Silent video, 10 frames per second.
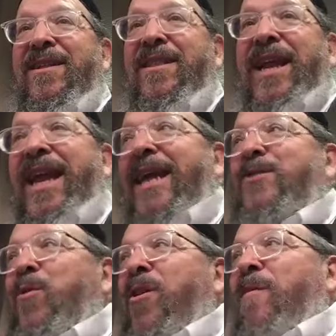Like,
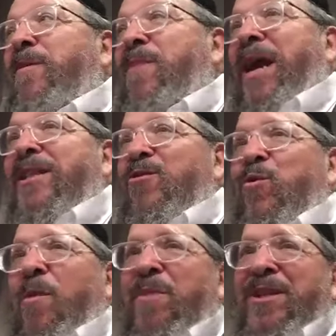as we were coming back, there was
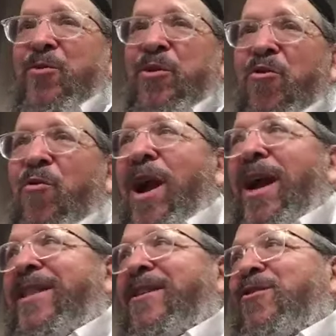one place we
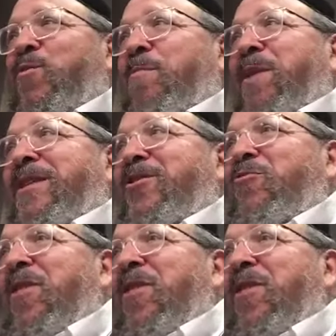cried, there's one place you